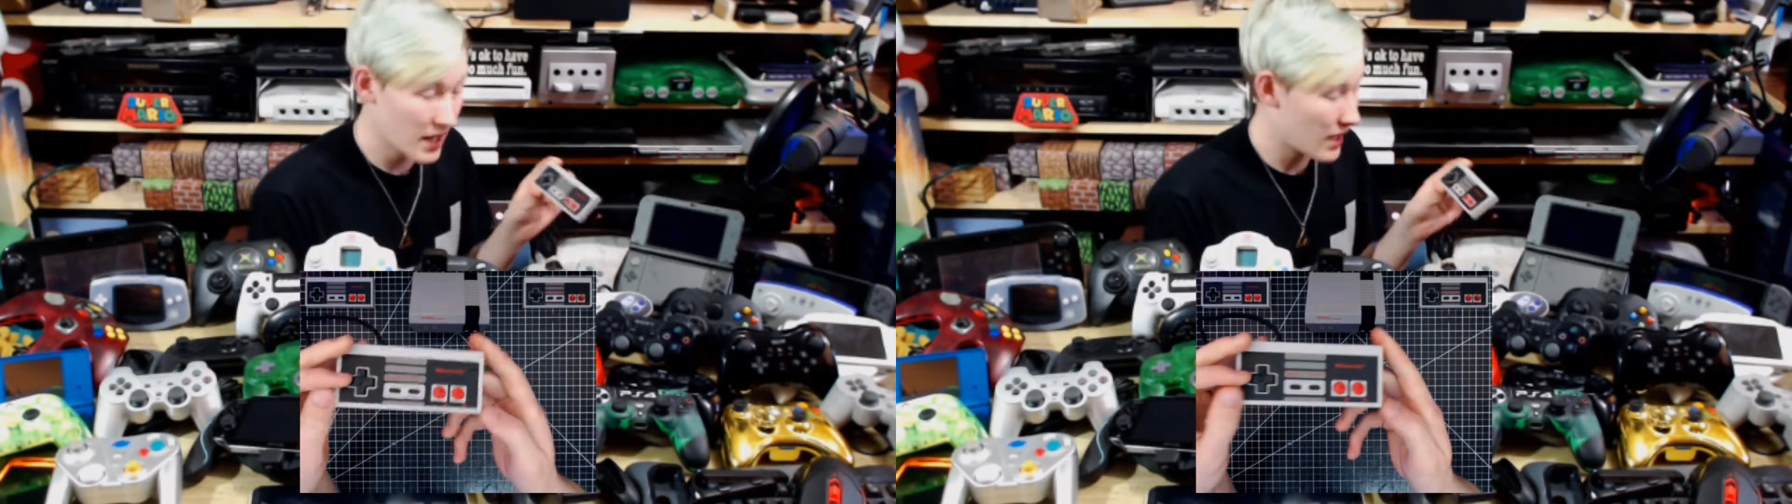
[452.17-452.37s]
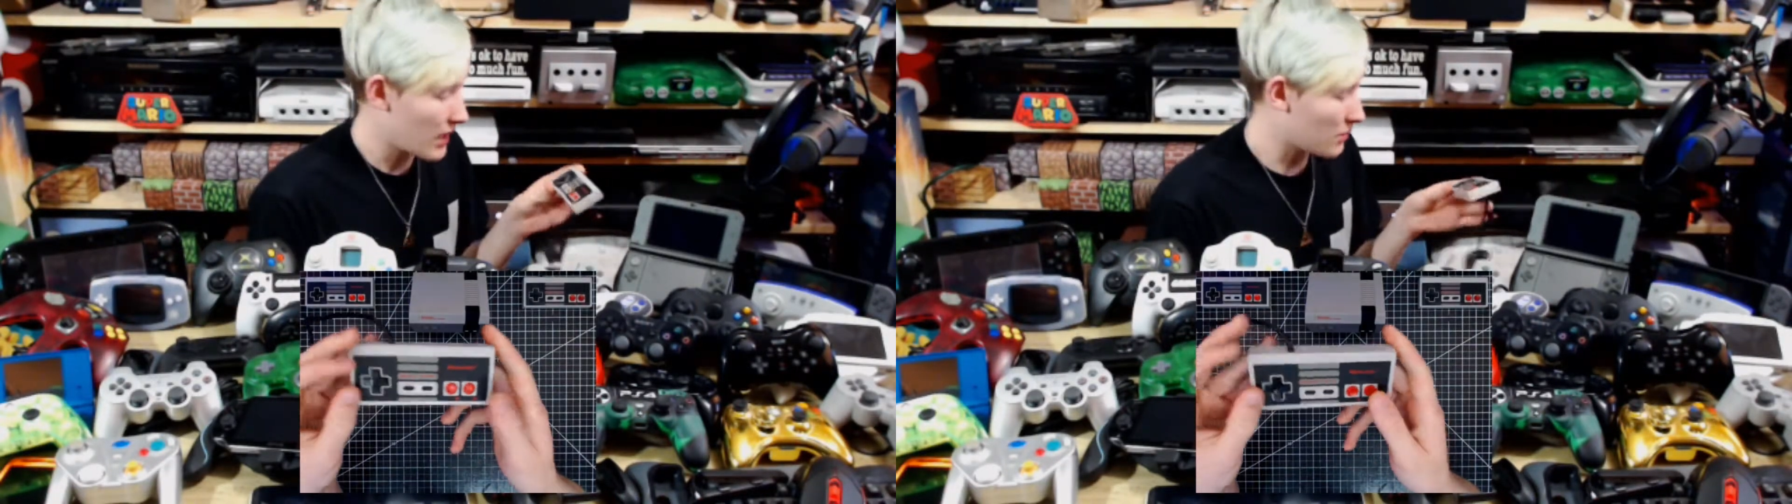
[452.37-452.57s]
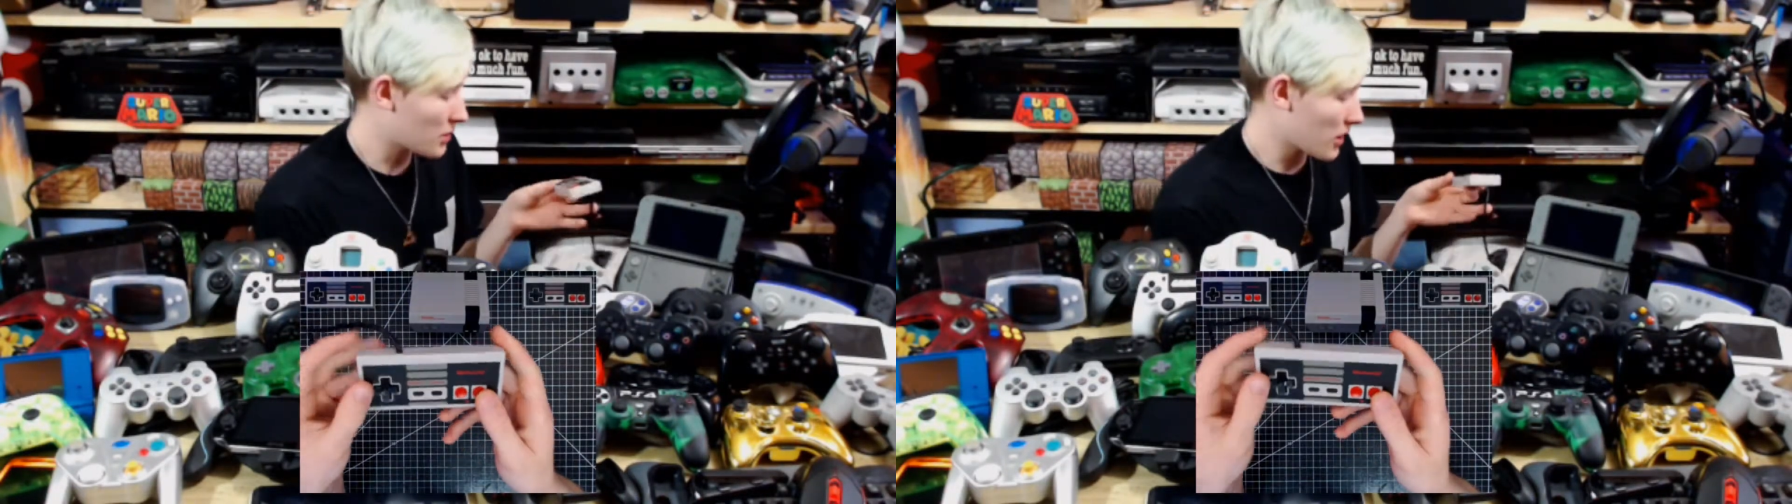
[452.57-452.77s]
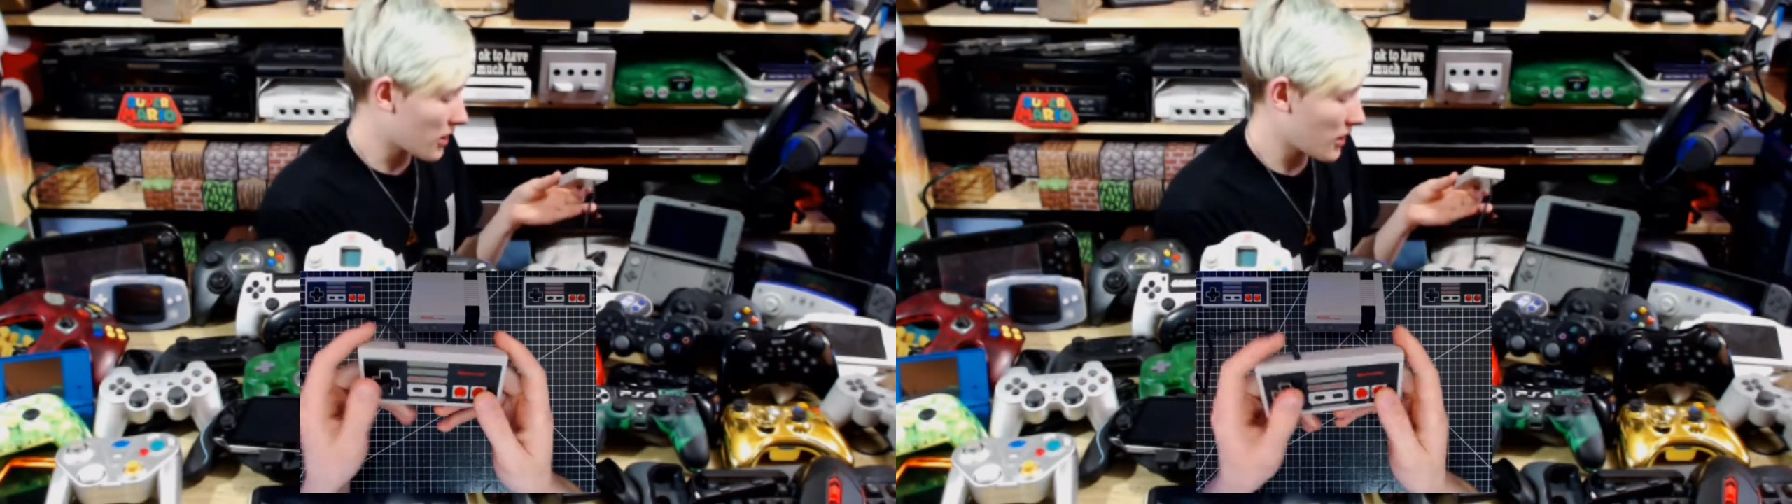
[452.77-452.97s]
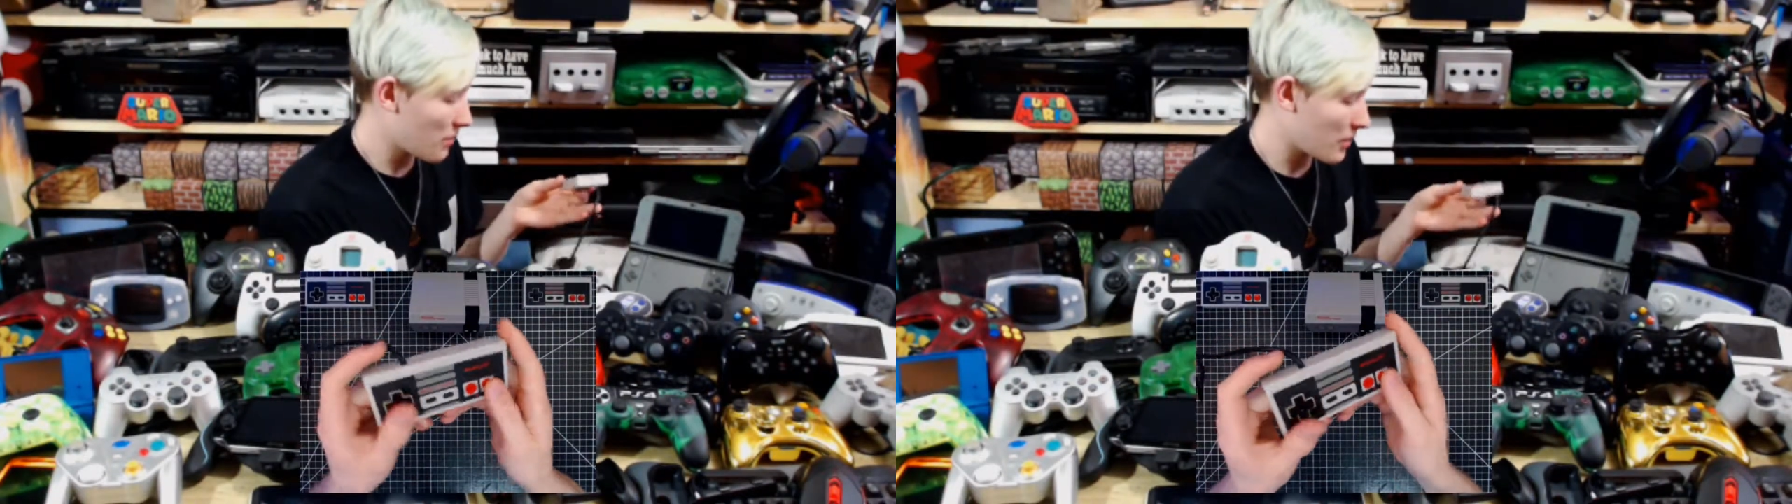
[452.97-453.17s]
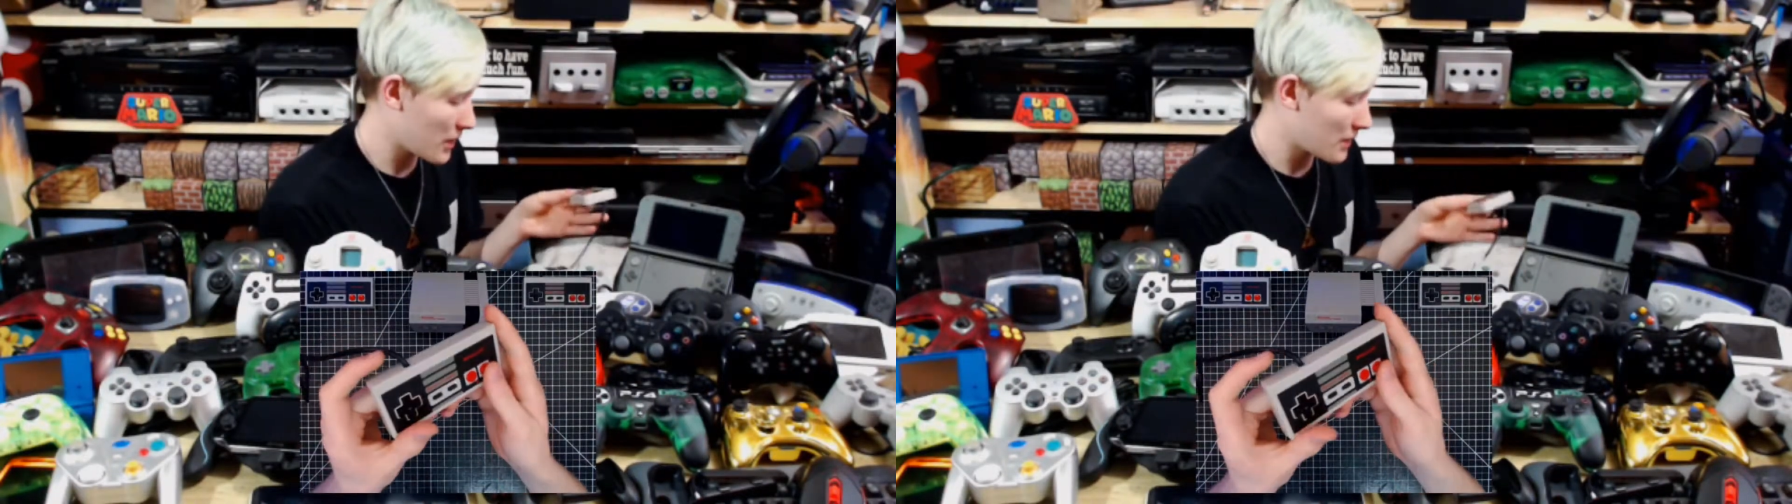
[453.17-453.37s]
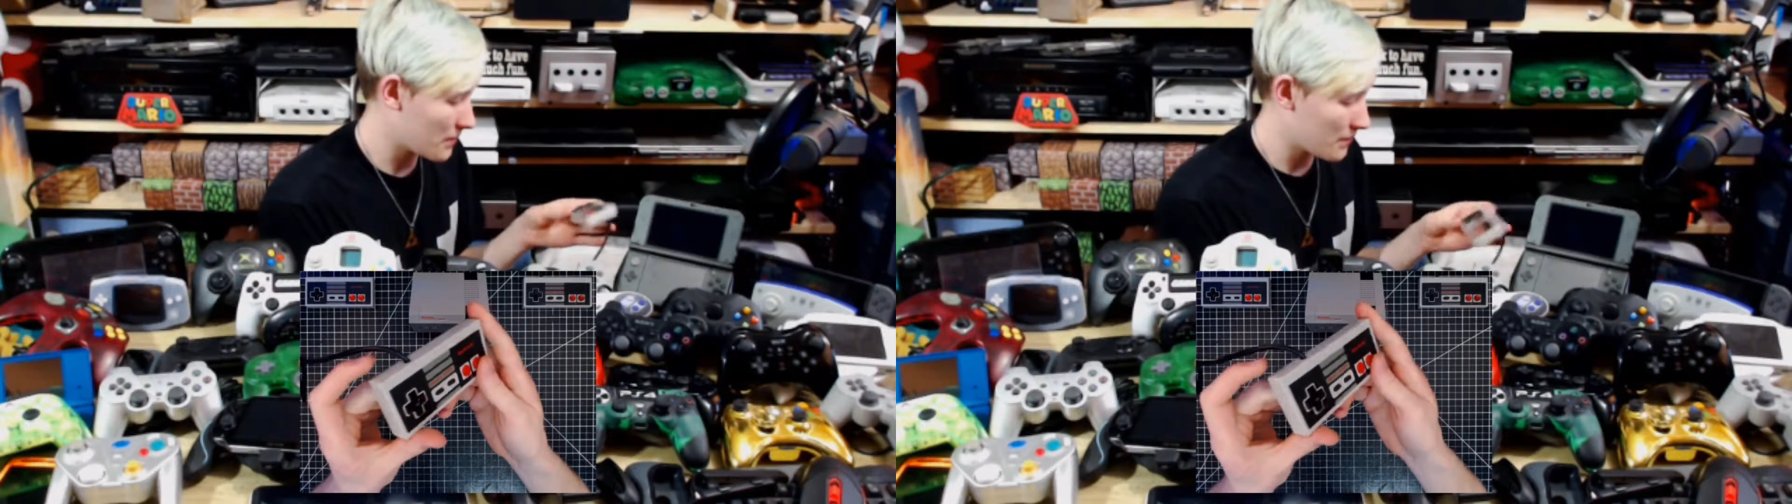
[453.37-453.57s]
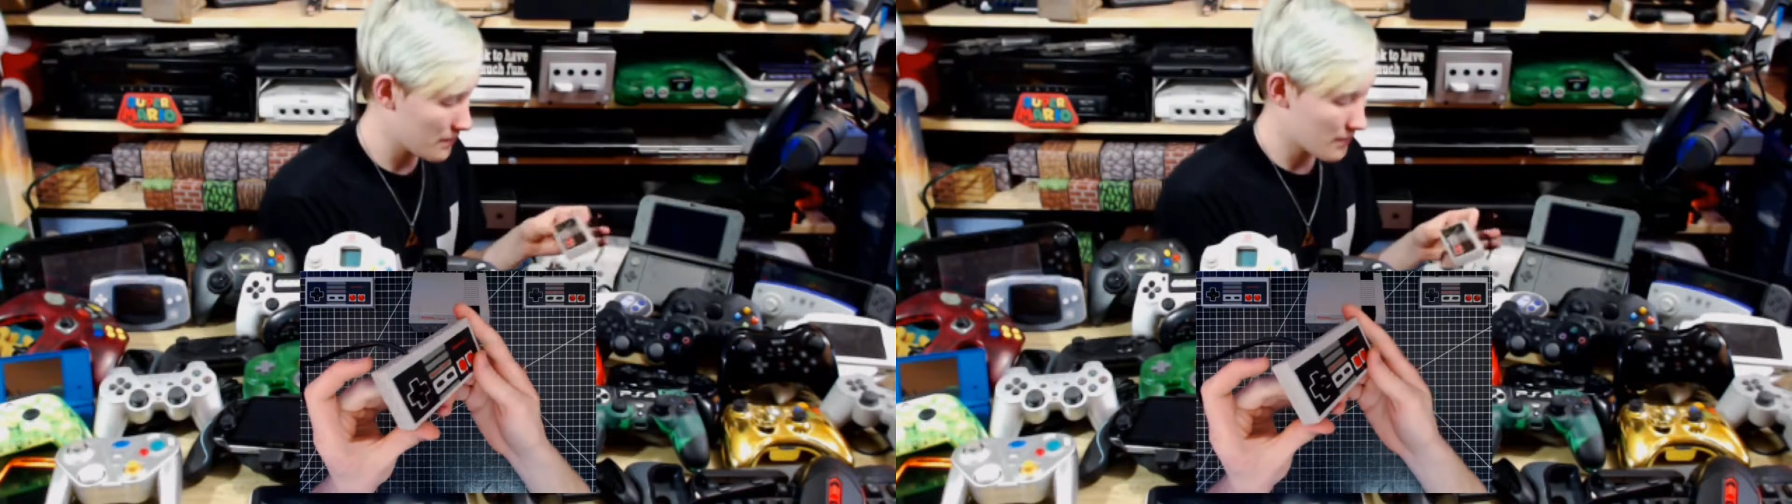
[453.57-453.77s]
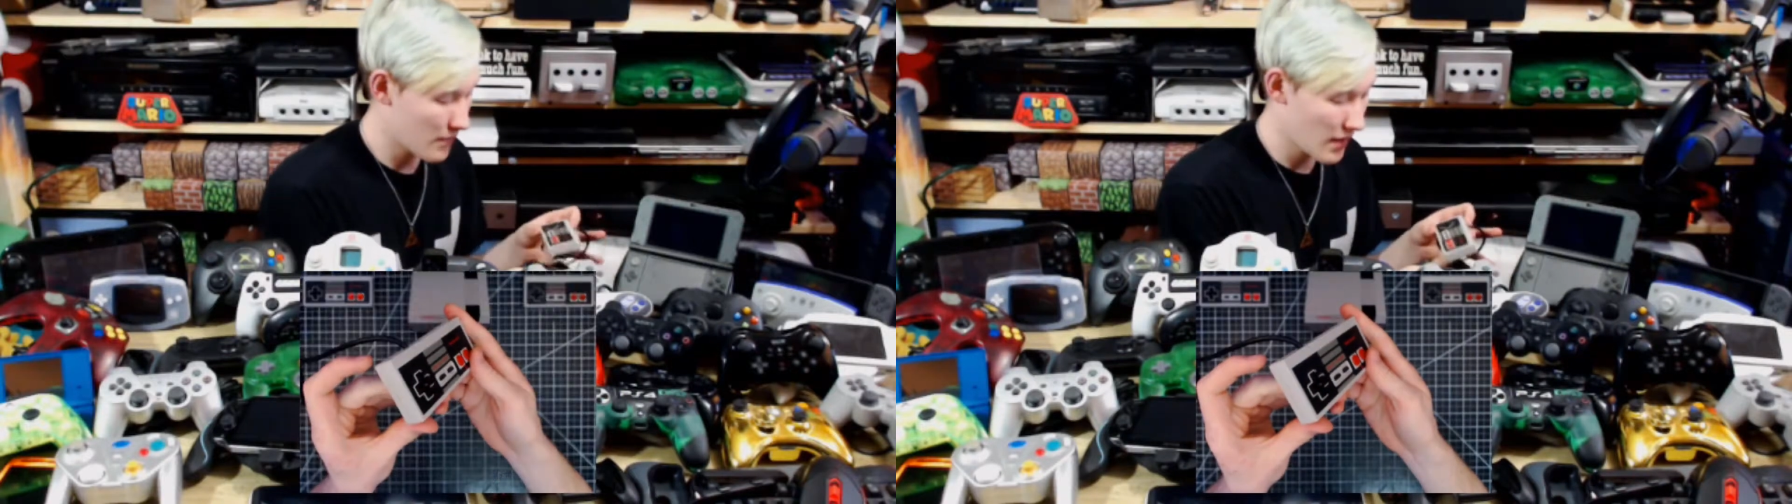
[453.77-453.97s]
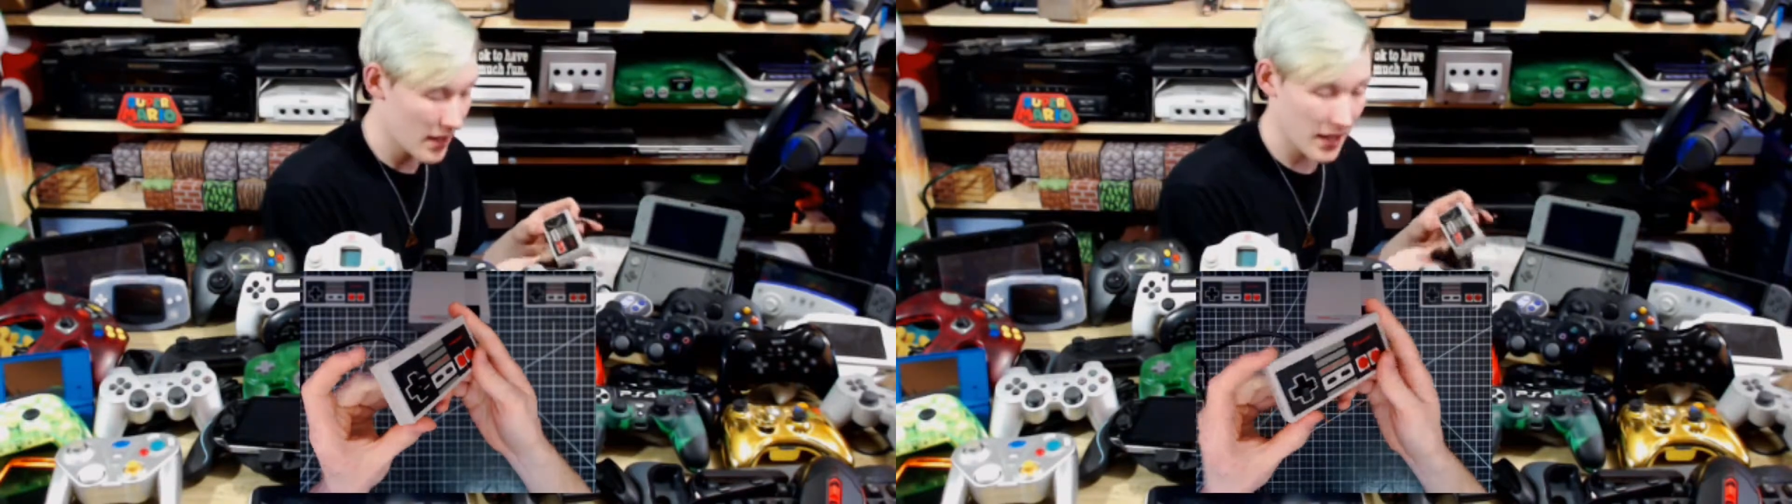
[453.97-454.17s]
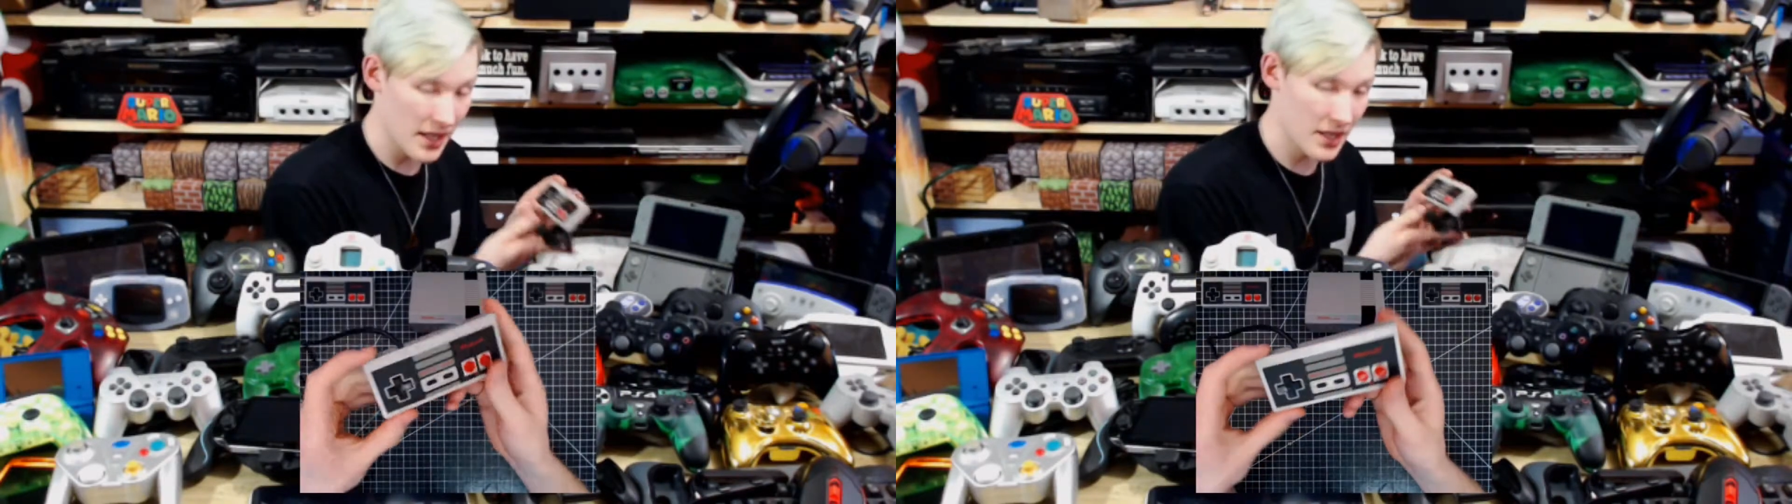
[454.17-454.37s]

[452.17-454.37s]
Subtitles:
I'm sorry, but it